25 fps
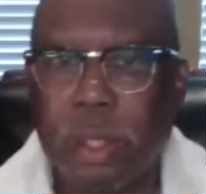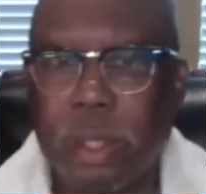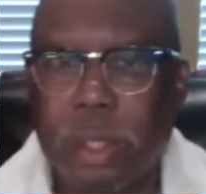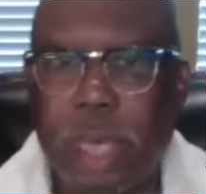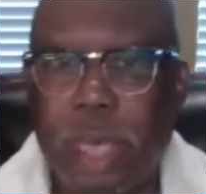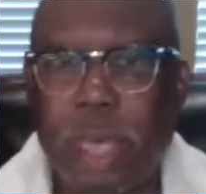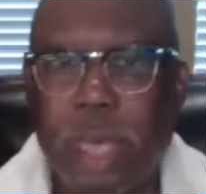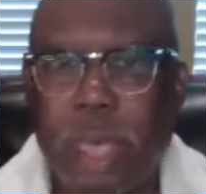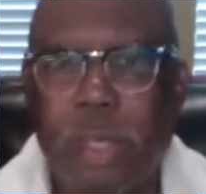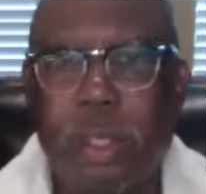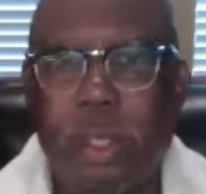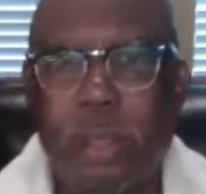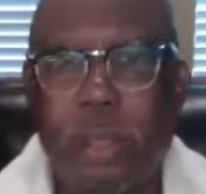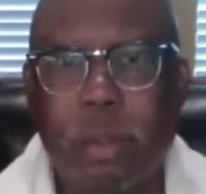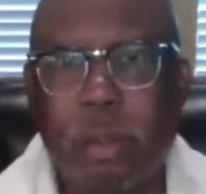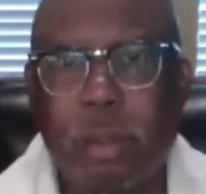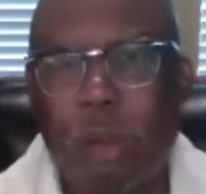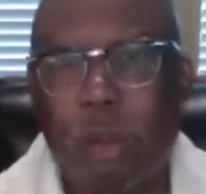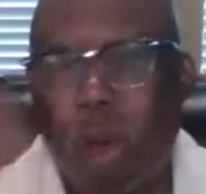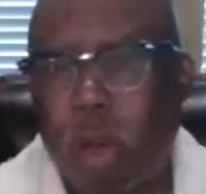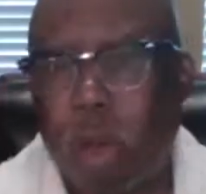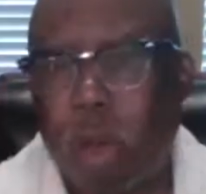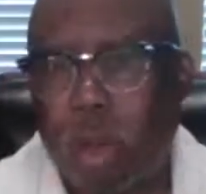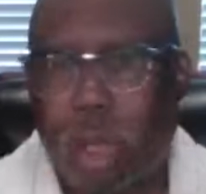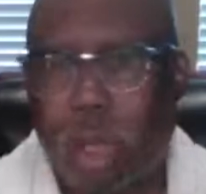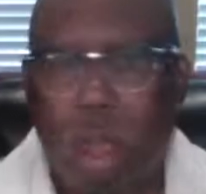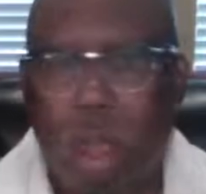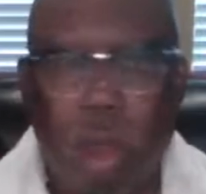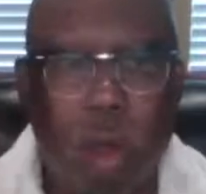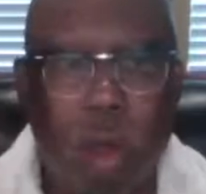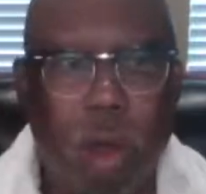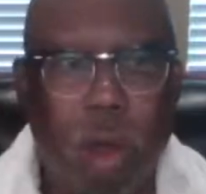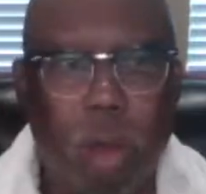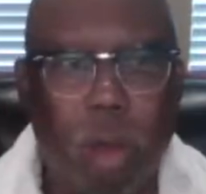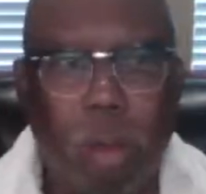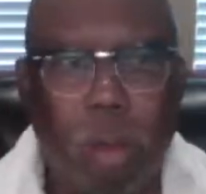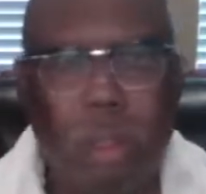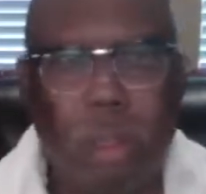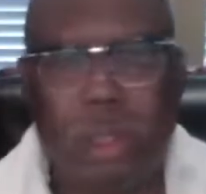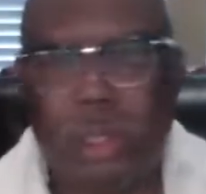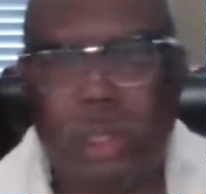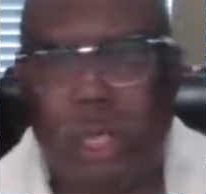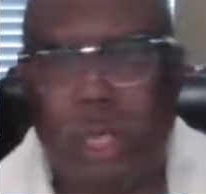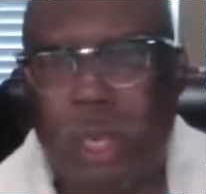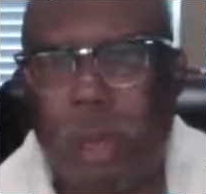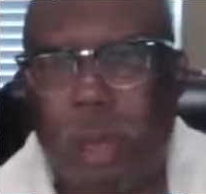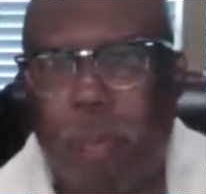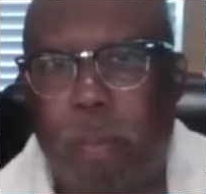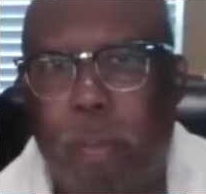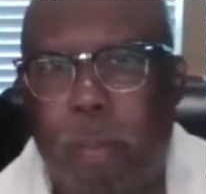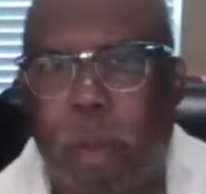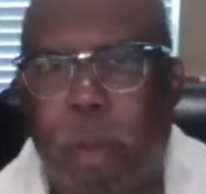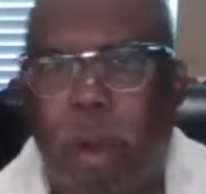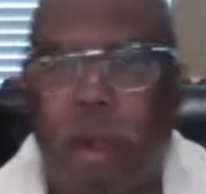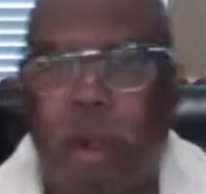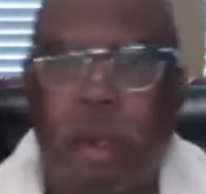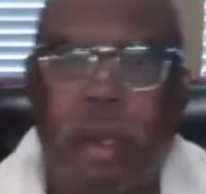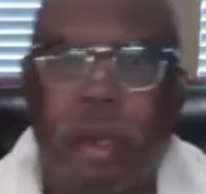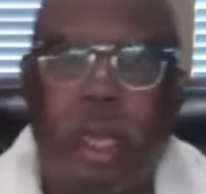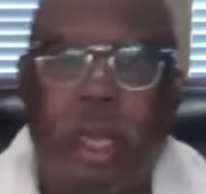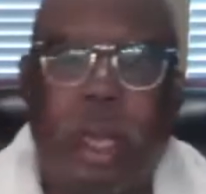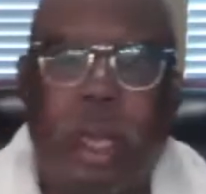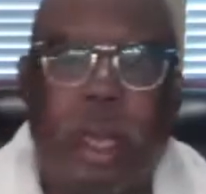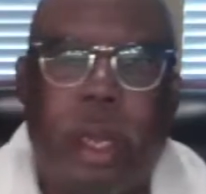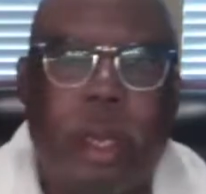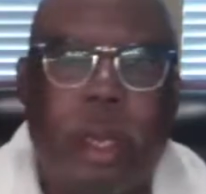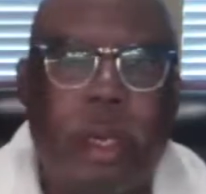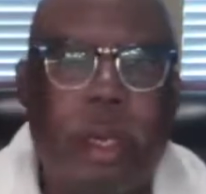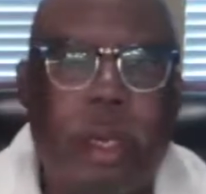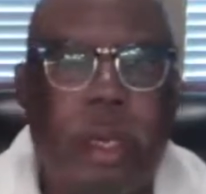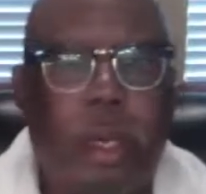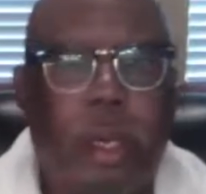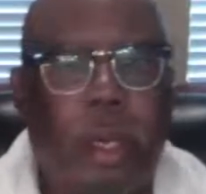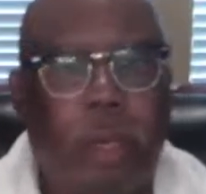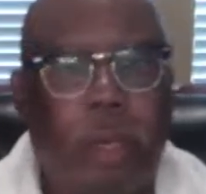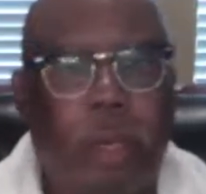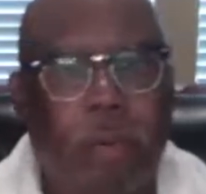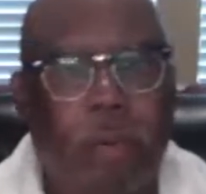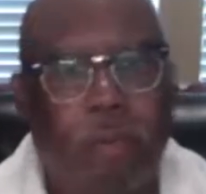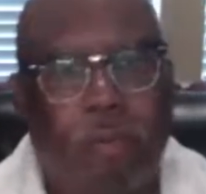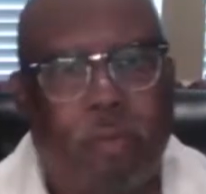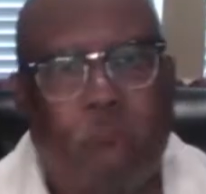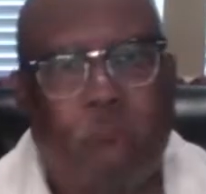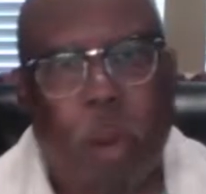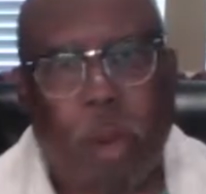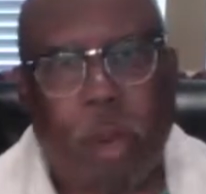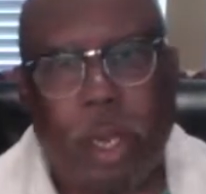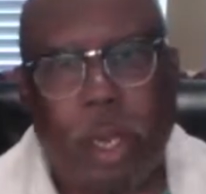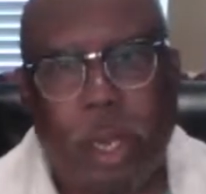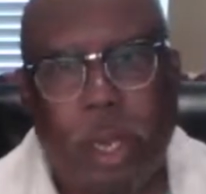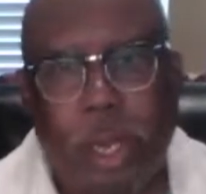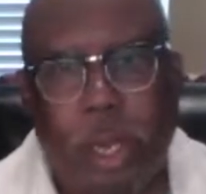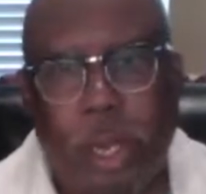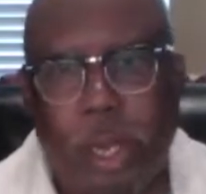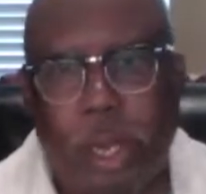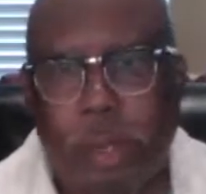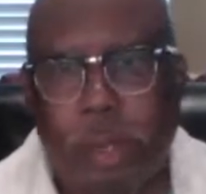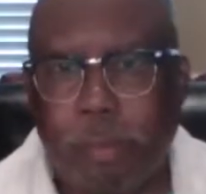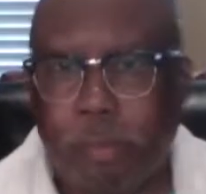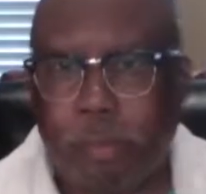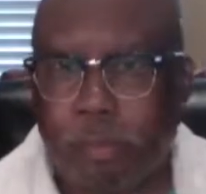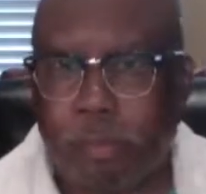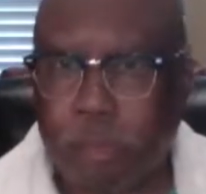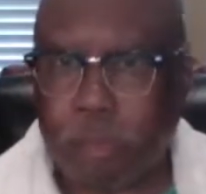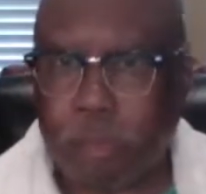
That Oklahoma set up and, and uh, voted in